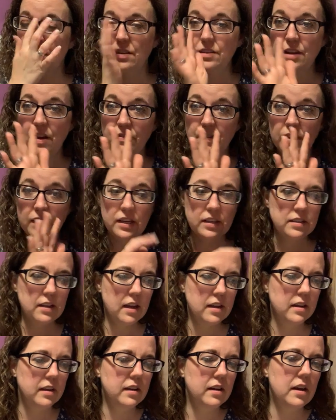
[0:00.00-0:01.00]
definitely
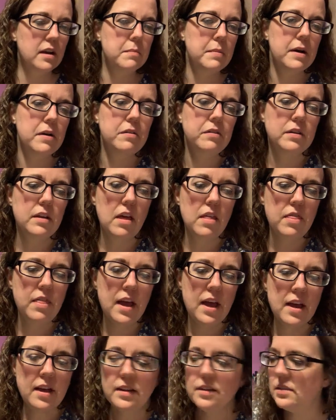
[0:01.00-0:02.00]
excited about
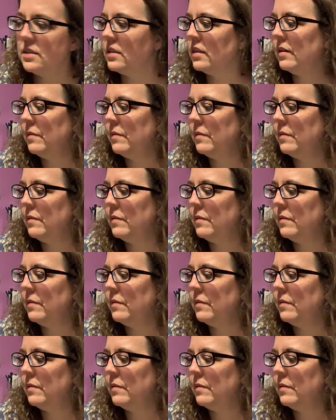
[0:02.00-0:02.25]
that.